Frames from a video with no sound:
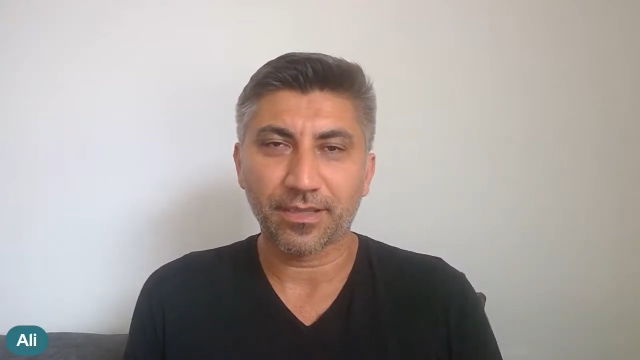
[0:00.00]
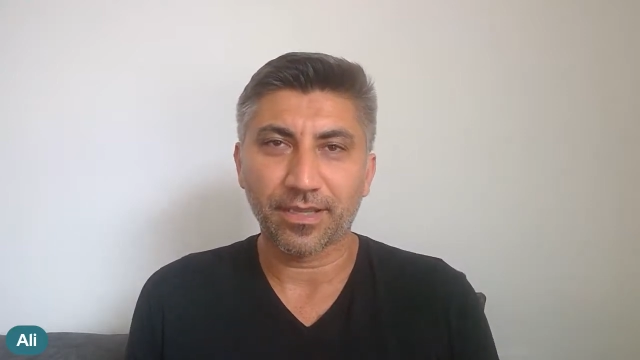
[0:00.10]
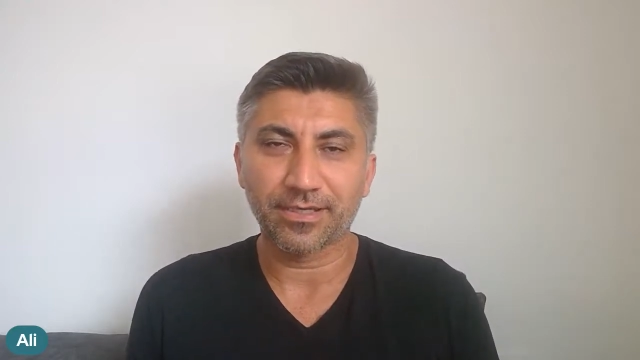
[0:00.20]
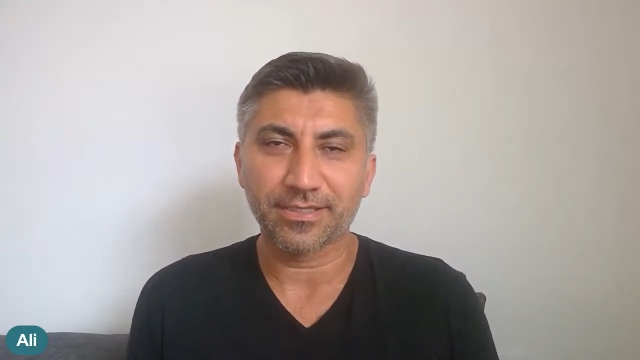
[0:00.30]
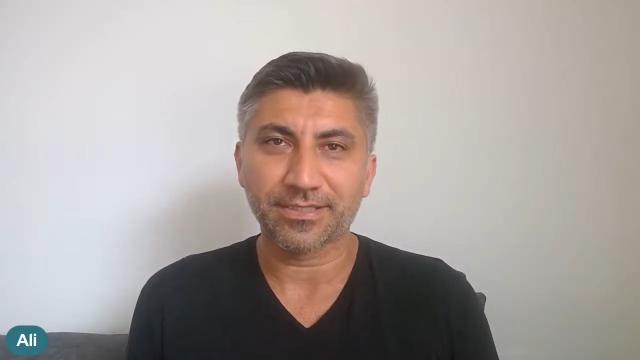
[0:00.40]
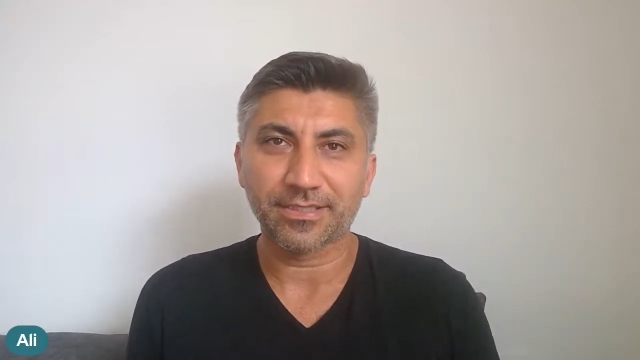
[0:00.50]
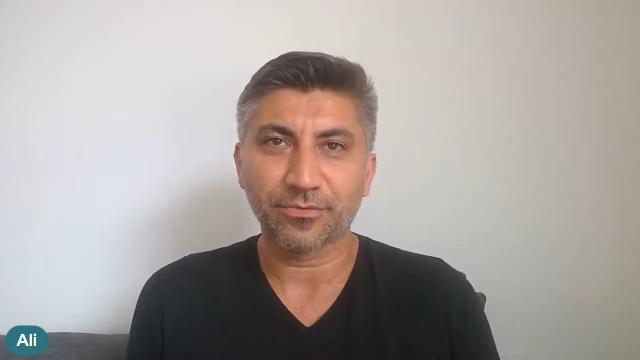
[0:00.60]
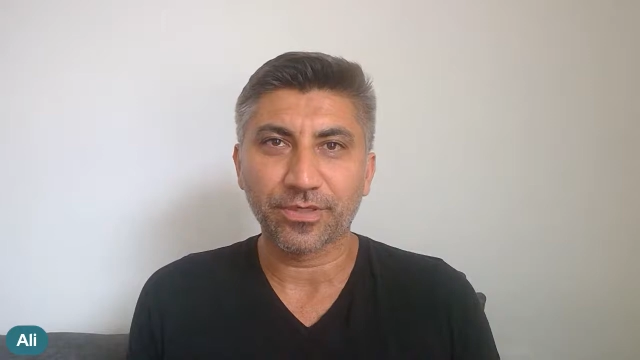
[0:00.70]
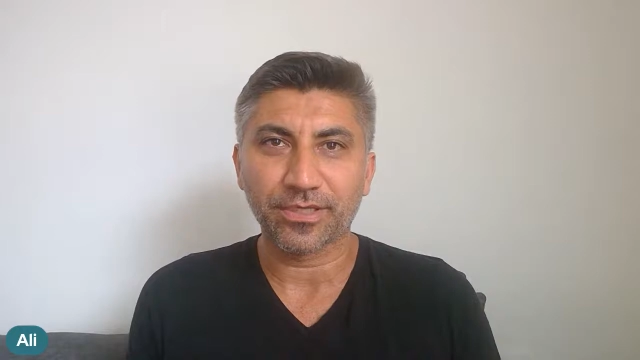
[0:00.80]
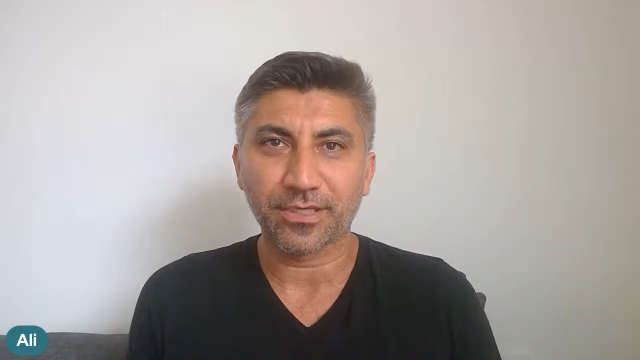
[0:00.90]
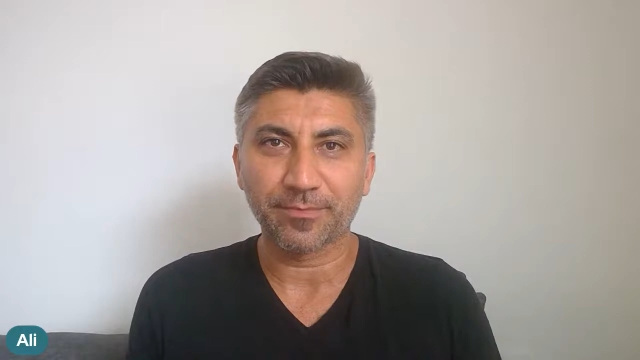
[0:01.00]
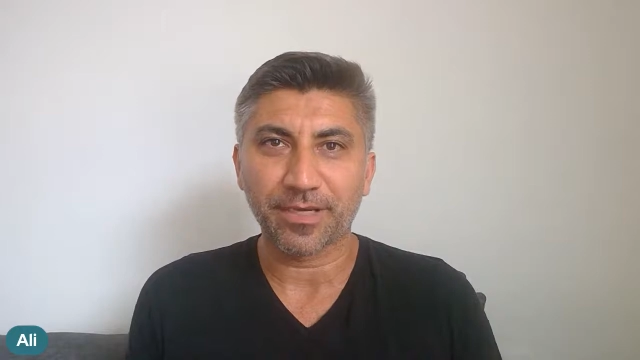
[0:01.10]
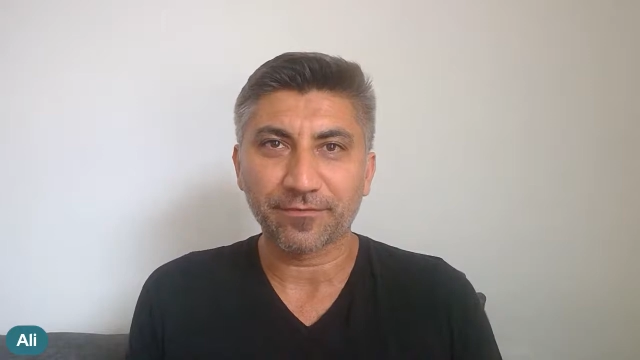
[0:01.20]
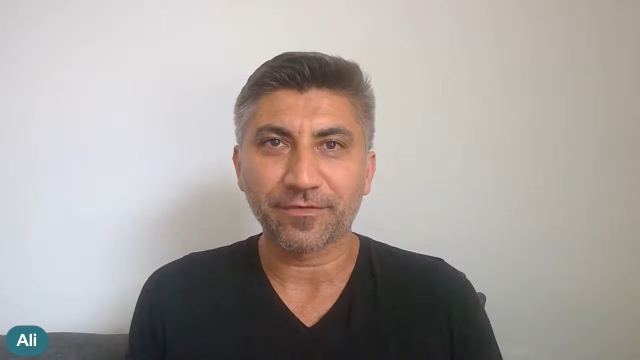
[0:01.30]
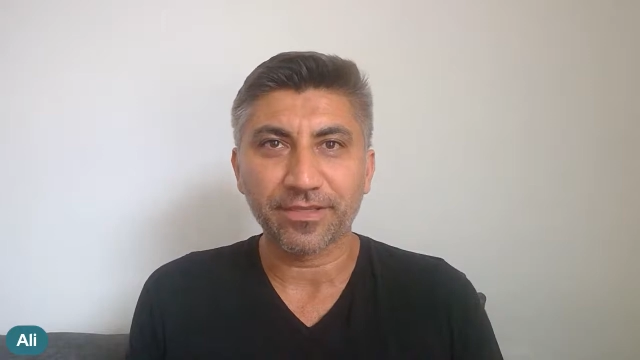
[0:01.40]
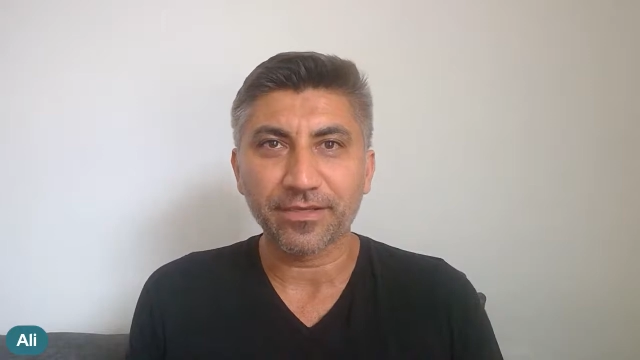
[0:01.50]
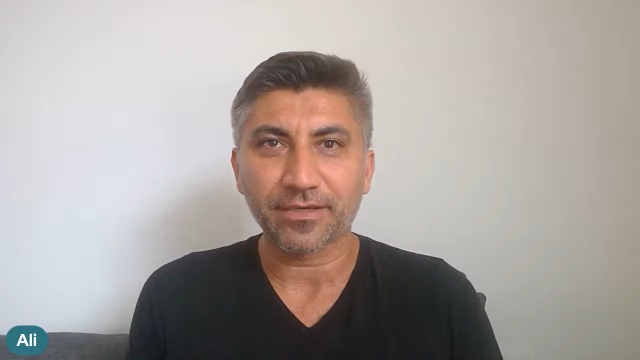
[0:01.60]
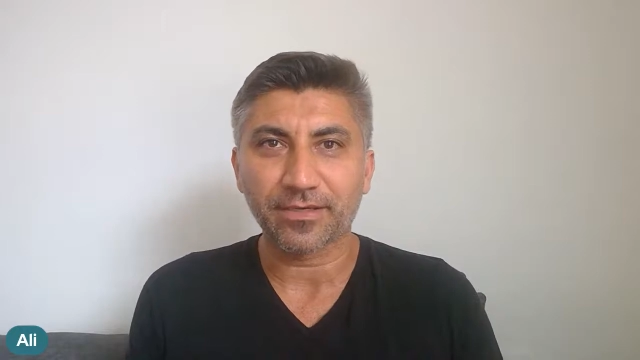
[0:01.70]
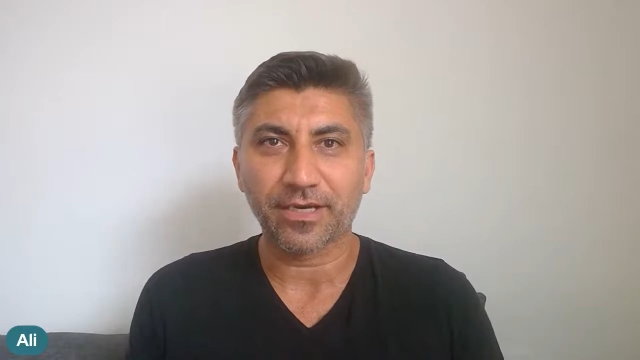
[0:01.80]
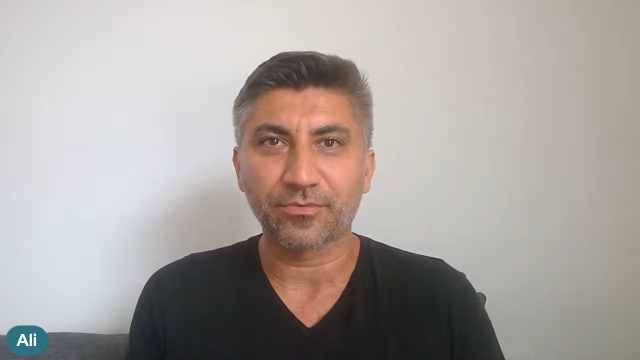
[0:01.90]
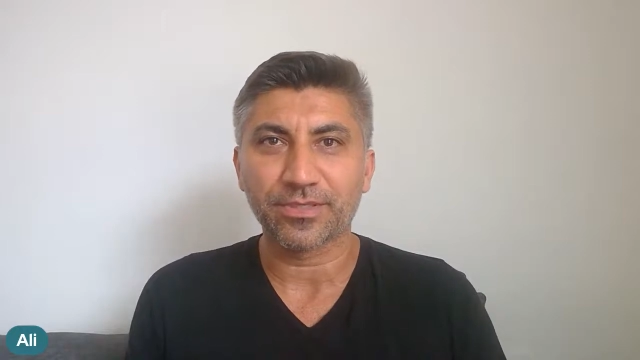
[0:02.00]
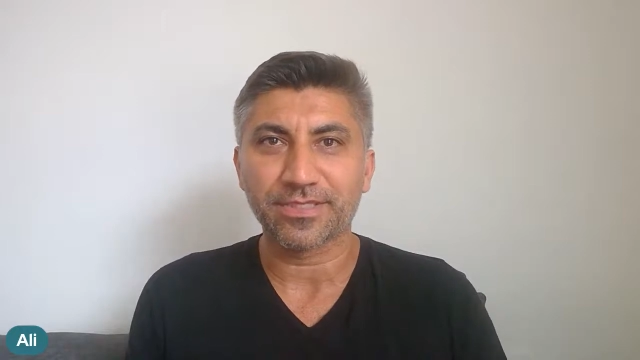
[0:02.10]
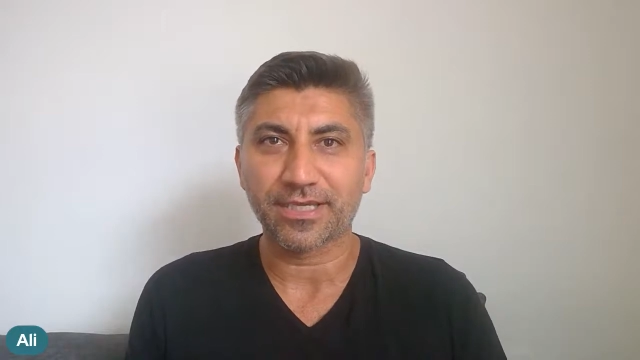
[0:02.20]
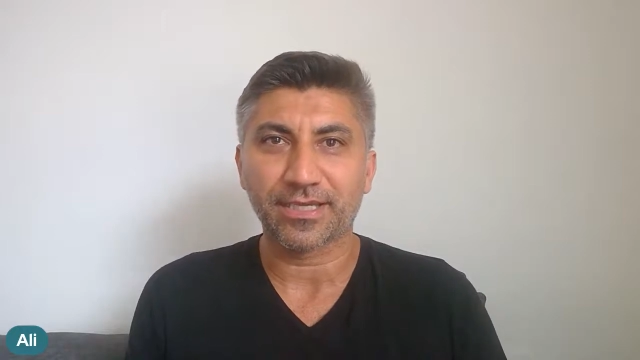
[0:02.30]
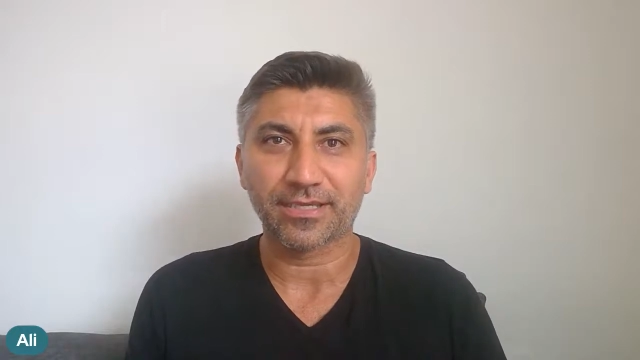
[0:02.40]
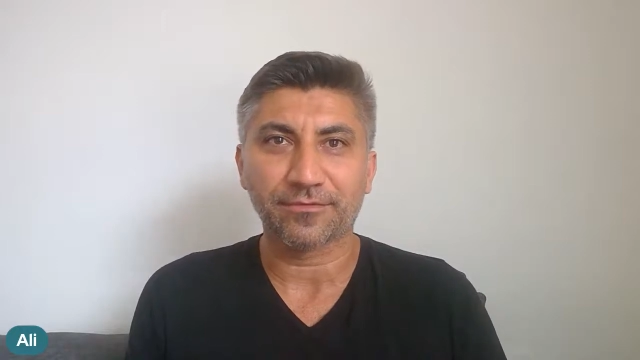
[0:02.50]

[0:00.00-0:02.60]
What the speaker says: And he said that we come every year and we say,